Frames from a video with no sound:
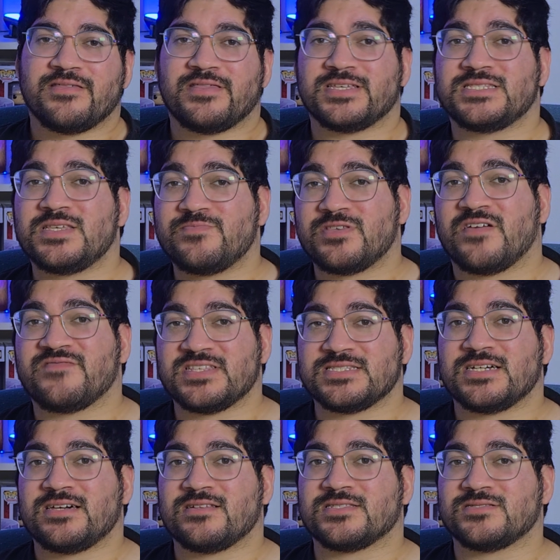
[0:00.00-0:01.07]
they seem to have
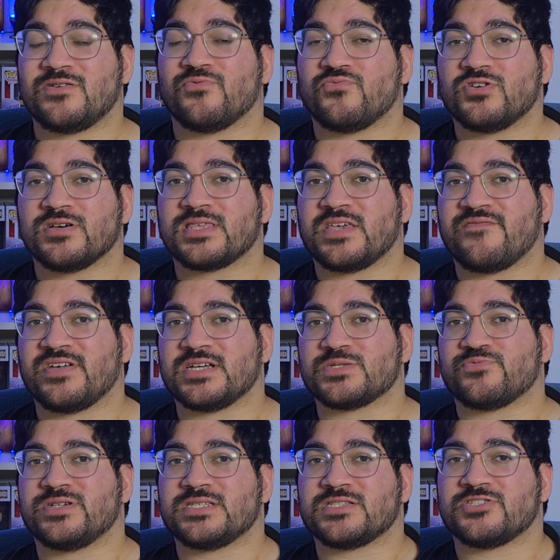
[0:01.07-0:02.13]
decided it's not worth giving us
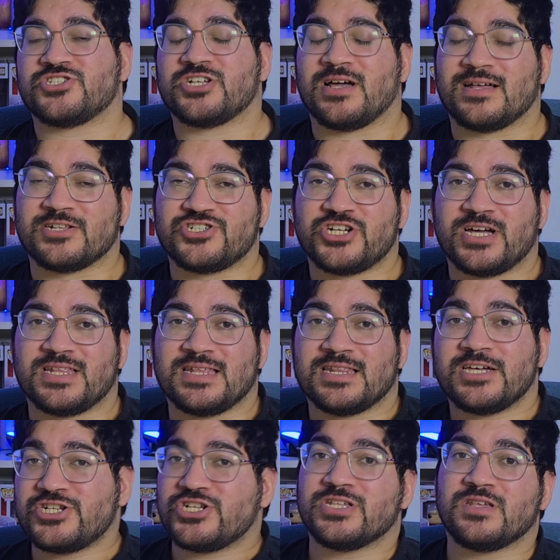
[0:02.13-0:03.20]
ways to hunt shiny
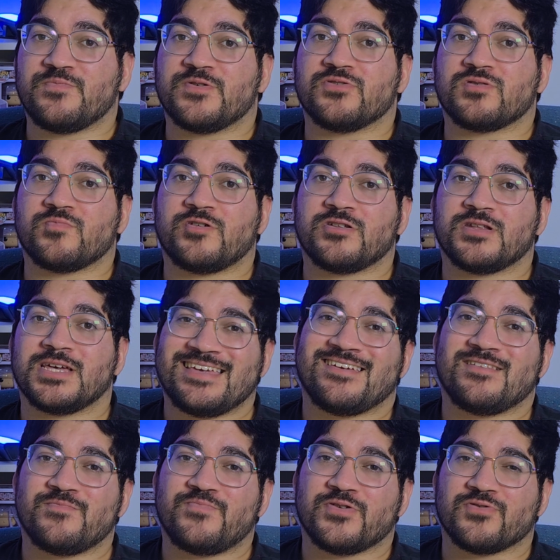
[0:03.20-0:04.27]
legendary Pokemon
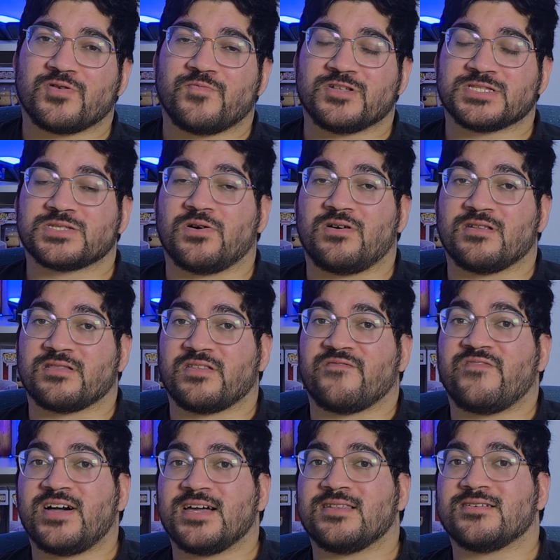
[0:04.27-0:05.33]
in Pokemon Scarlet and
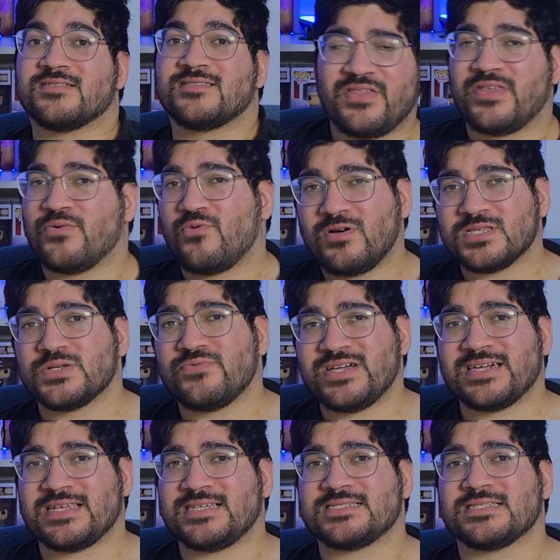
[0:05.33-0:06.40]
Violet. There was a
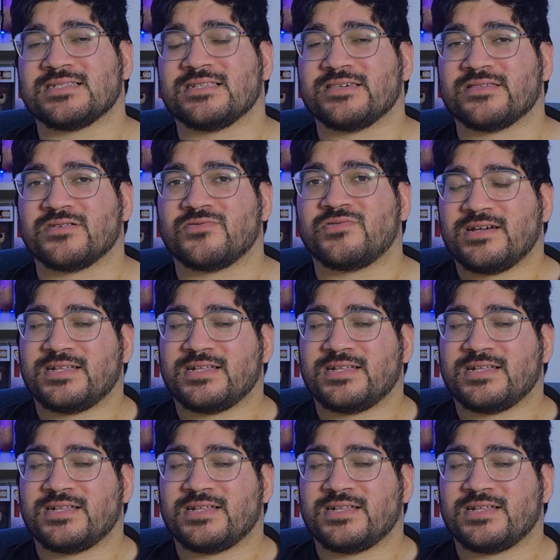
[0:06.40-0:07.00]
way recently though.